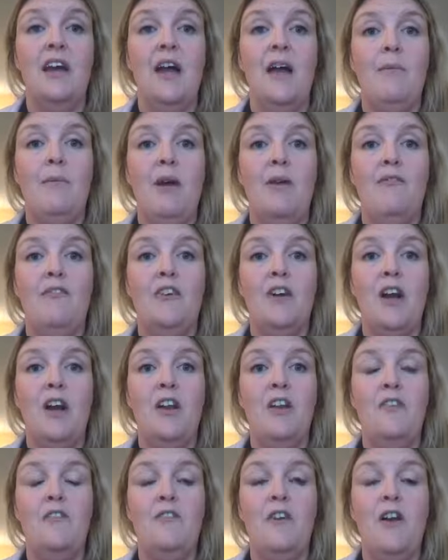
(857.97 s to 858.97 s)
and for
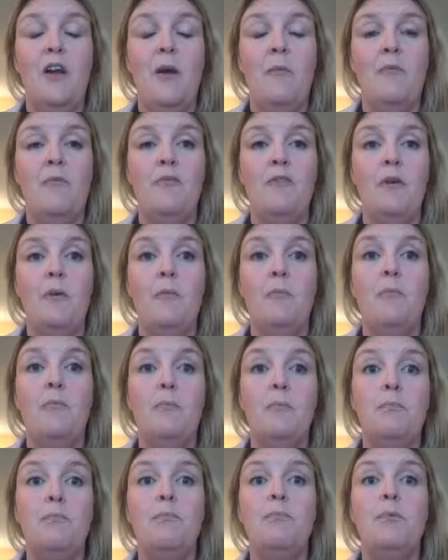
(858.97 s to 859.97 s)
kind of for
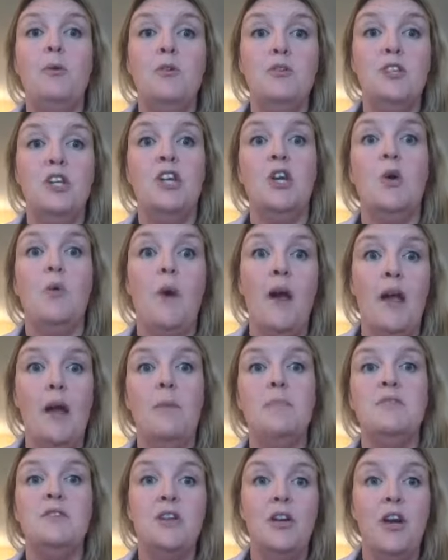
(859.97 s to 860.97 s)
boosting your way
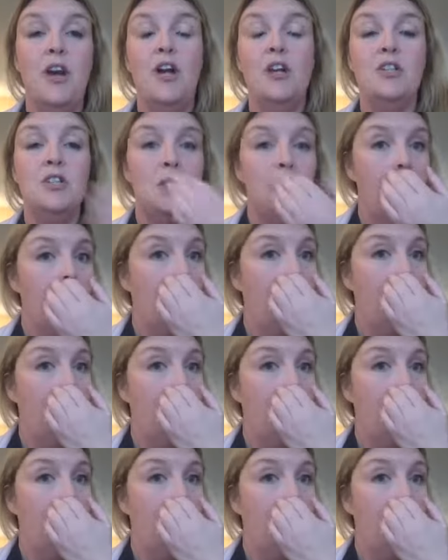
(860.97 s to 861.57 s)
up search,